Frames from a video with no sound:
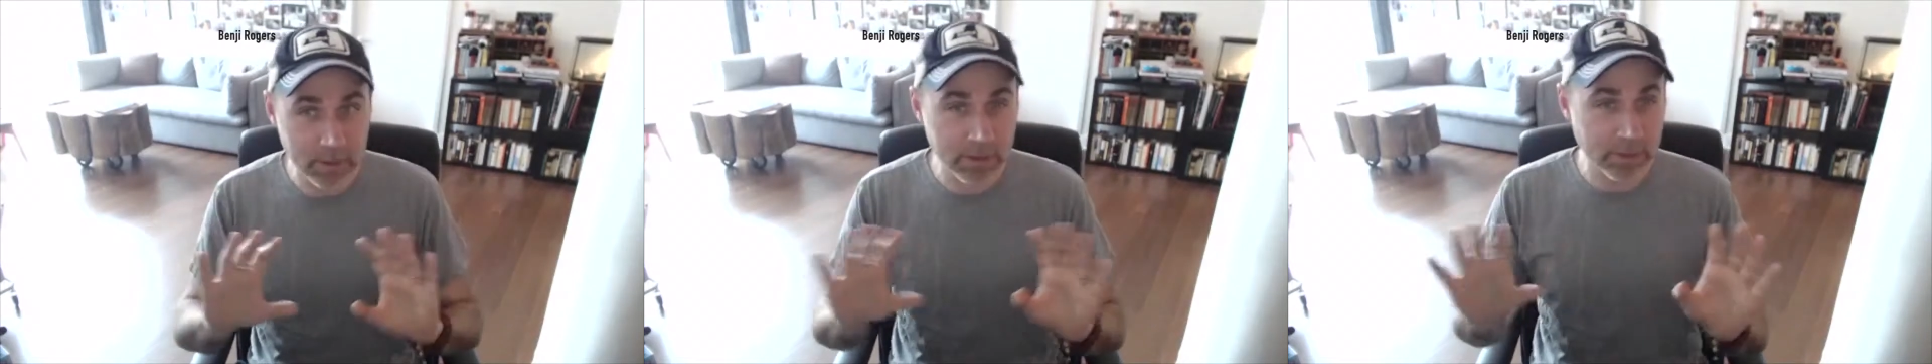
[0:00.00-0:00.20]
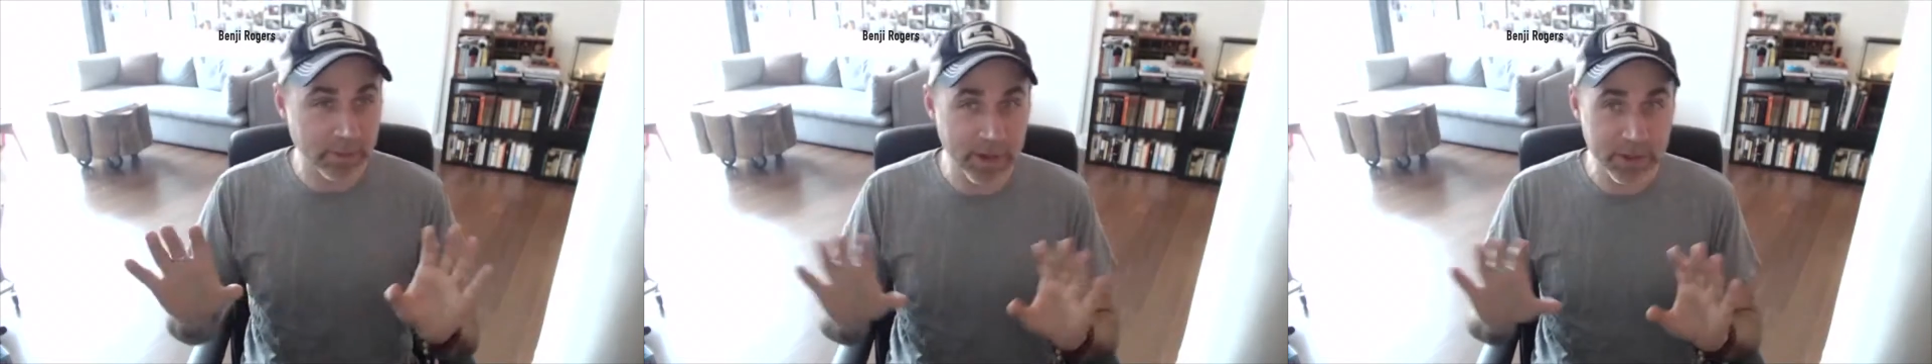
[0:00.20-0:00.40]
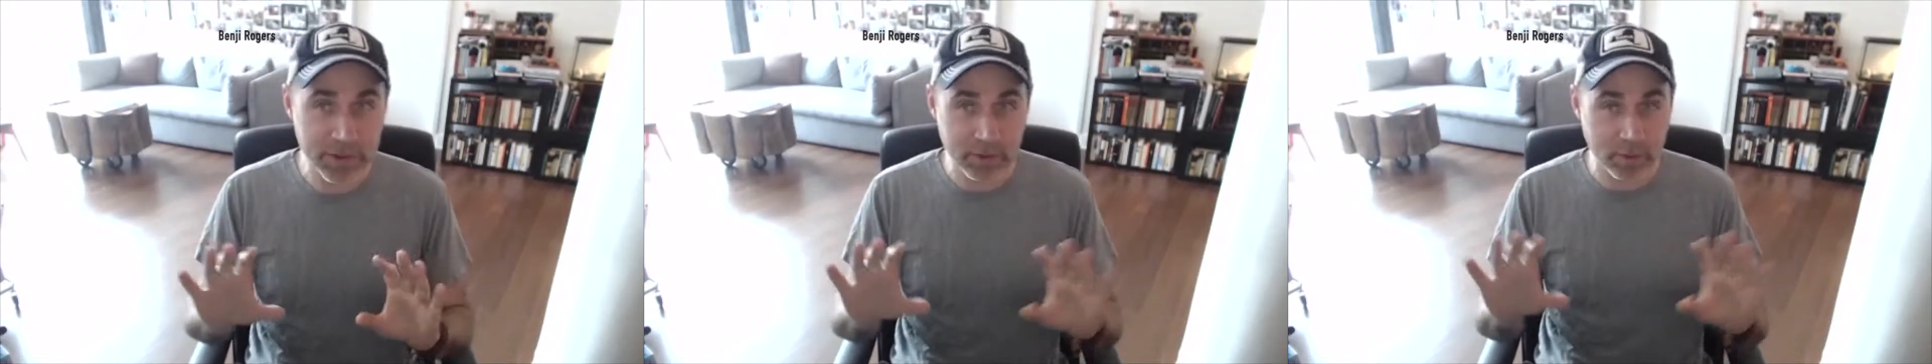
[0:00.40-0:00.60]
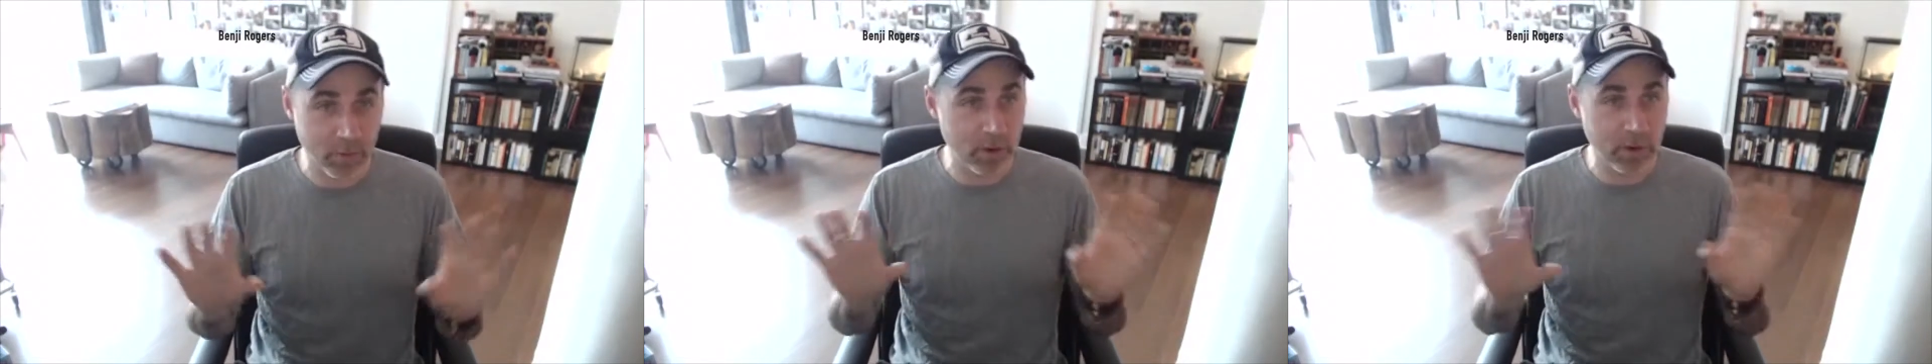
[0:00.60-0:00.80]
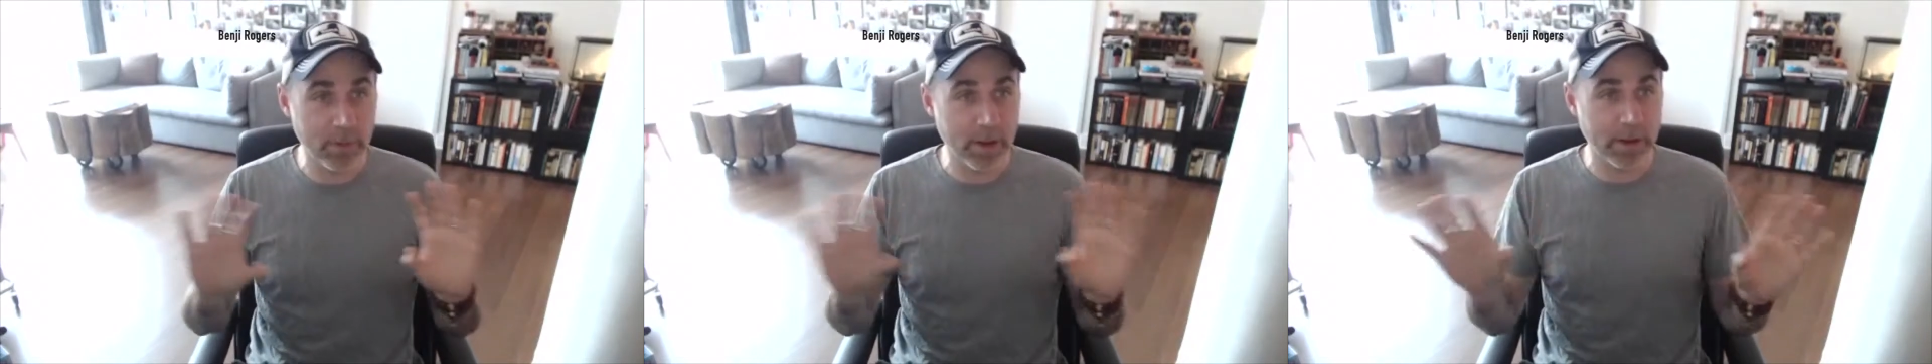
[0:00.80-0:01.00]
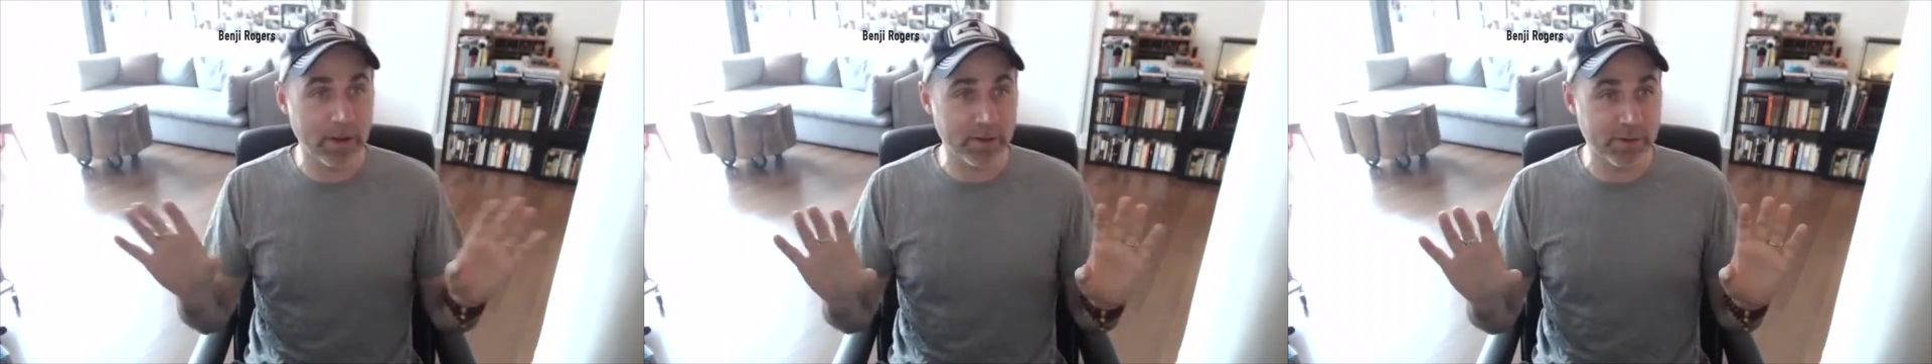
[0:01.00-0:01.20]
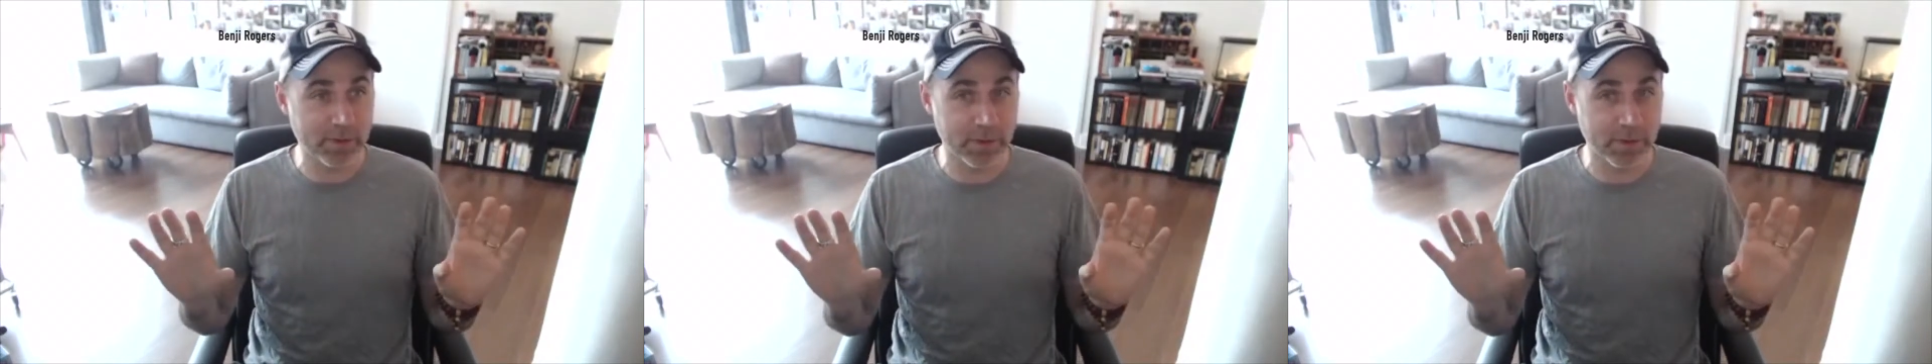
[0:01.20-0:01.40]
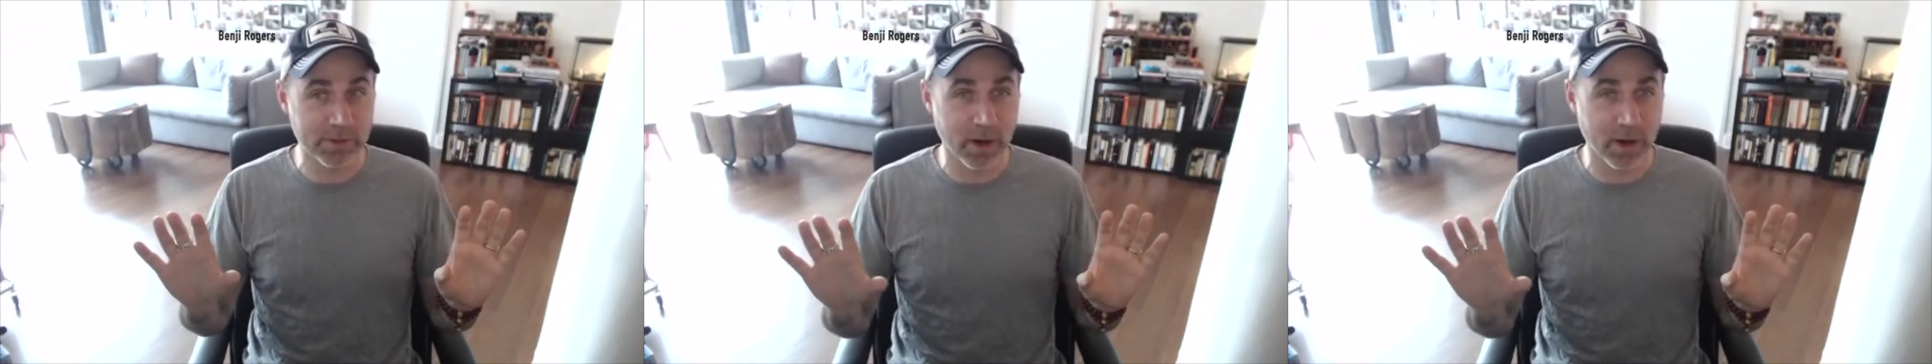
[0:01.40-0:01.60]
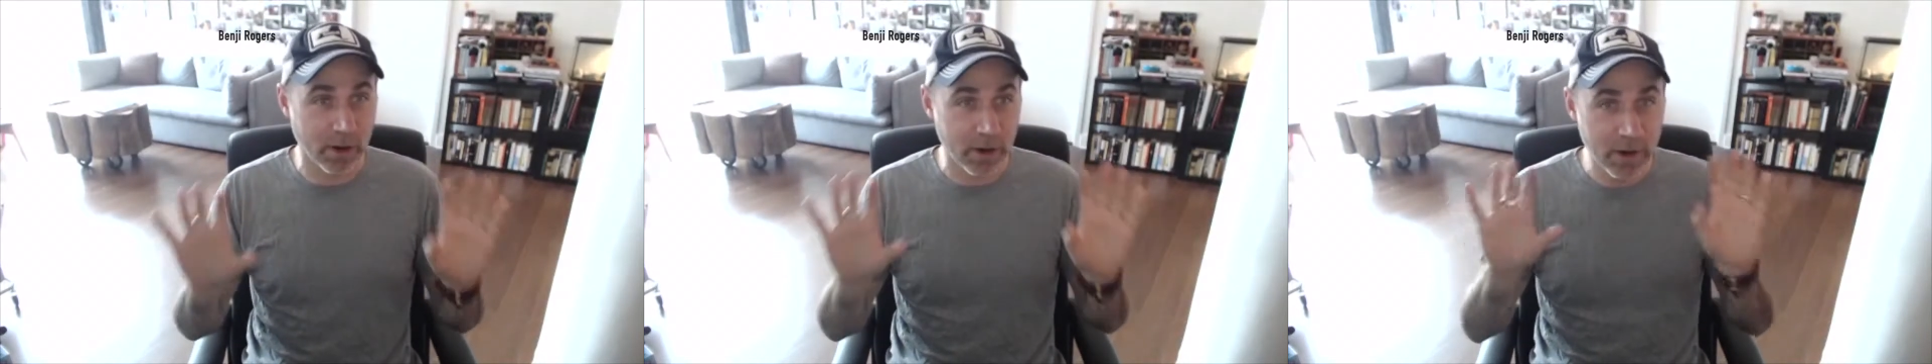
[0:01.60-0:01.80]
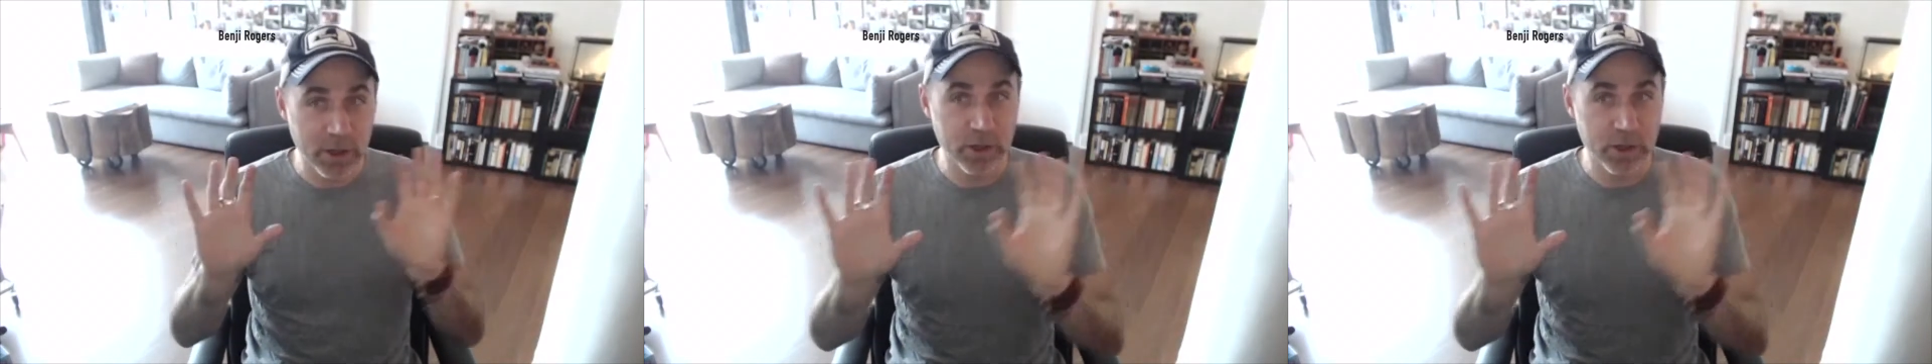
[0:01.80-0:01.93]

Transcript: information on who my customers are.